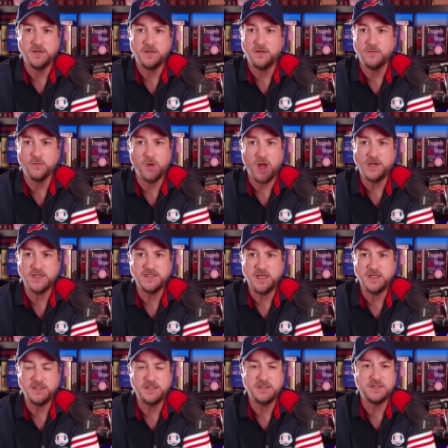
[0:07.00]
Ron
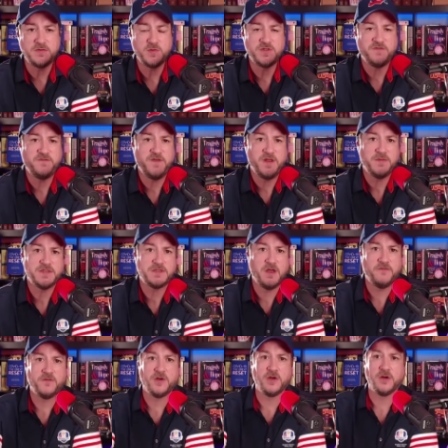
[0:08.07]
DeSantis was a famous
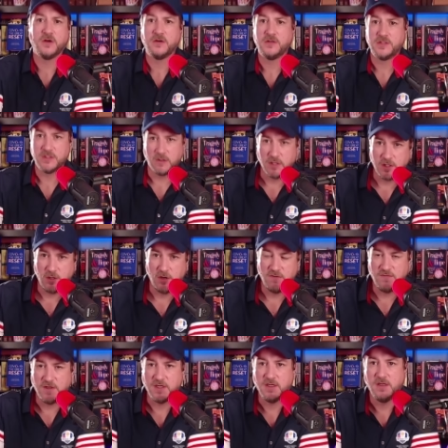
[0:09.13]
governor during
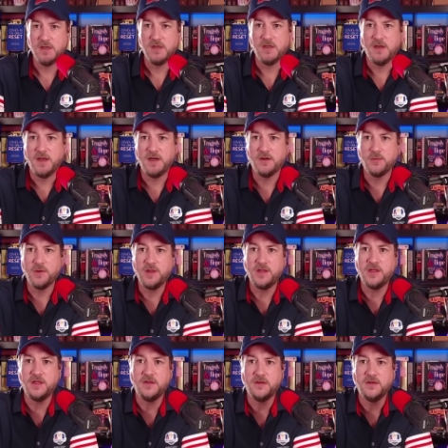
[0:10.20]
COVID and a
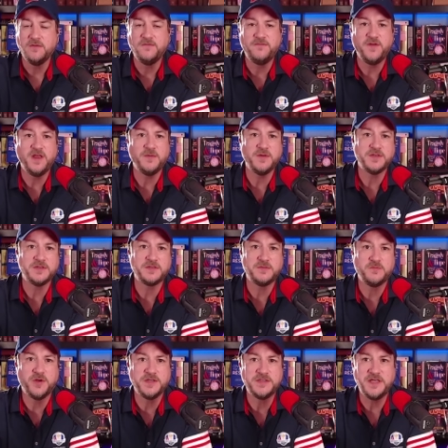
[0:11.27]
really famous
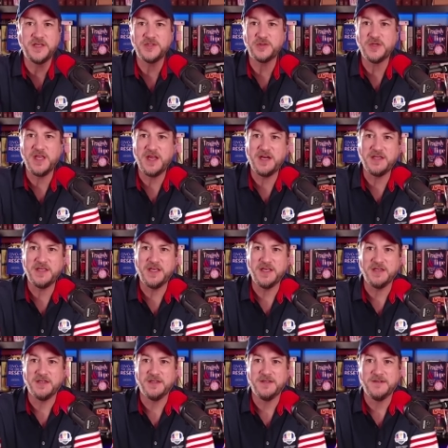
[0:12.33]
presidential
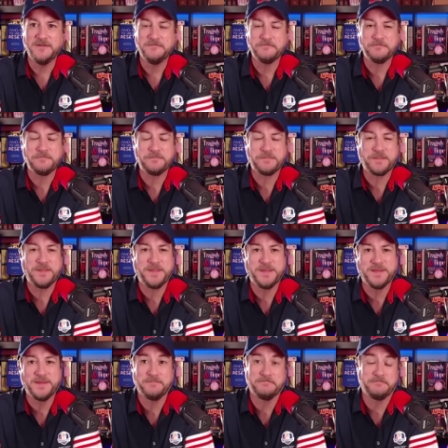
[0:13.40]
candidate
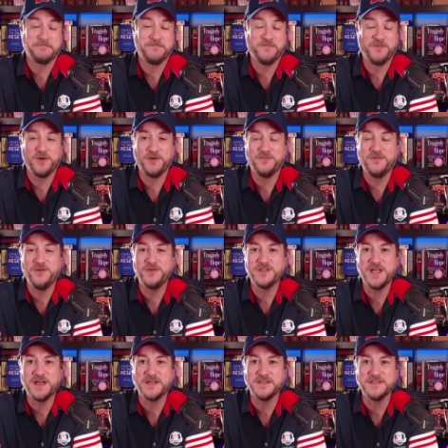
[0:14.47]
for a few
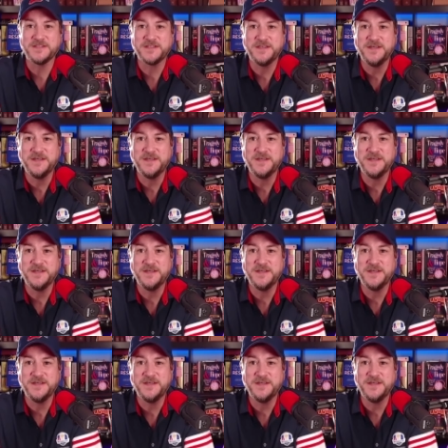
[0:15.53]
seconds.